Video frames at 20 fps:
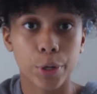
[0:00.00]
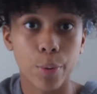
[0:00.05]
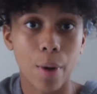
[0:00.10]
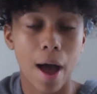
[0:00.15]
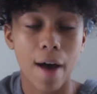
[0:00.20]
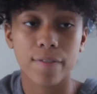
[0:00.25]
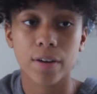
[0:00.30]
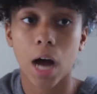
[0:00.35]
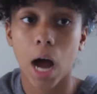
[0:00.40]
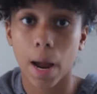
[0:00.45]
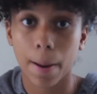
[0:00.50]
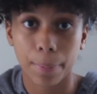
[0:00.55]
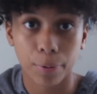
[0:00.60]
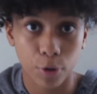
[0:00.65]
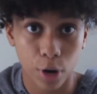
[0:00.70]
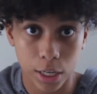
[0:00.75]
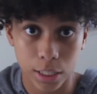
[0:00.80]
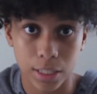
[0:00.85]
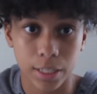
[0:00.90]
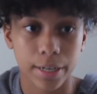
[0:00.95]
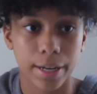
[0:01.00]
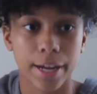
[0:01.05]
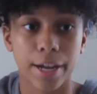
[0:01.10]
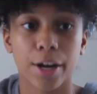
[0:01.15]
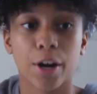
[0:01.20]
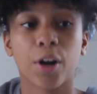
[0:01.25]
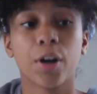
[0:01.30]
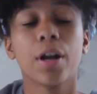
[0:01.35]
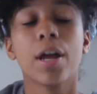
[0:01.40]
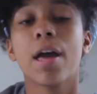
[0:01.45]
have high porosity
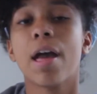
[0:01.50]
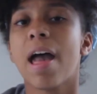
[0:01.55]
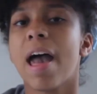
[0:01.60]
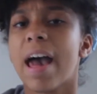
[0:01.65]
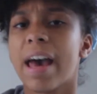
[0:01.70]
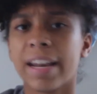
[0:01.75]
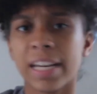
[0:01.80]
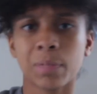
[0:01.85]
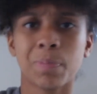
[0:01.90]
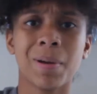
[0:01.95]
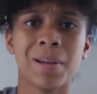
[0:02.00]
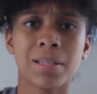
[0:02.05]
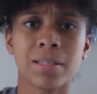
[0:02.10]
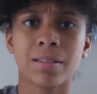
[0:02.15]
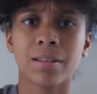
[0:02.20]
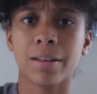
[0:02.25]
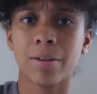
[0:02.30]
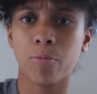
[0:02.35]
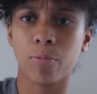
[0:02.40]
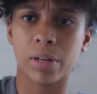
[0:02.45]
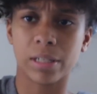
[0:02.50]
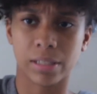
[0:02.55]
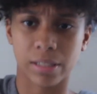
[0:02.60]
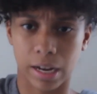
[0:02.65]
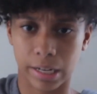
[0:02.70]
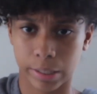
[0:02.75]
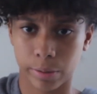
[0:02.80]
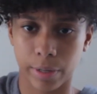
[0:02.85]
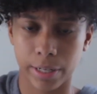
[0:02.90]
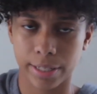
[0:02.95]
hair, and it's basically
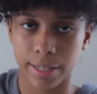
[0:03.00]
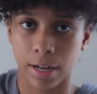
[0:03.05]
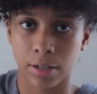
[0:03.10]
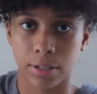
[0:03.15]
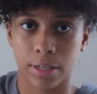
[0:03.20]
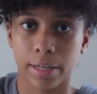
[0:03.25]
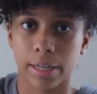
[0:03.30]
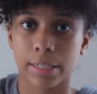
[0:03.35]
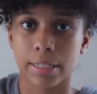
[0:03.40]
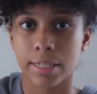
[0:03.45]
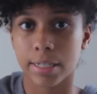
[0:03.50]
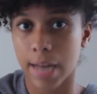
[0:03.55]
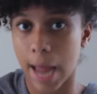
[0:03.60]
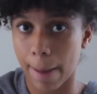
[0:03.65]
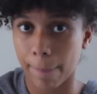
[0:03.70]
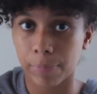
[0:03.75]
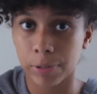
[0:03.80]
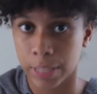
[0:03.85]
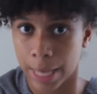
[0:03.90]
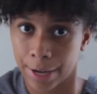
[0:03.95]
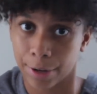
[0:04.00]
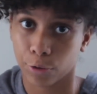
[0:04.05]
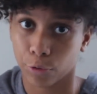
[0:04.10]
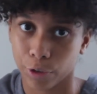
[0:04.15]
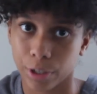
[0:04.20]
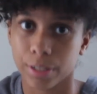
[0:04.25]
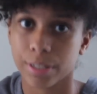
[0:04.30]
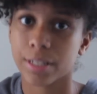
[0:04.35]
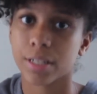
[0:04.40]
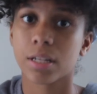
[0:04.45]
exactly what it sounds like. It's an apple cider
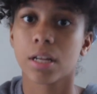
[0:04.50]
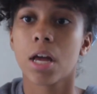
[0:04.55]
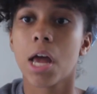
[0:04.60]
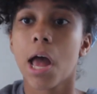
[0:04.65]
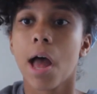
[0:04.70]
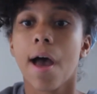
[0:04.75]
rinse.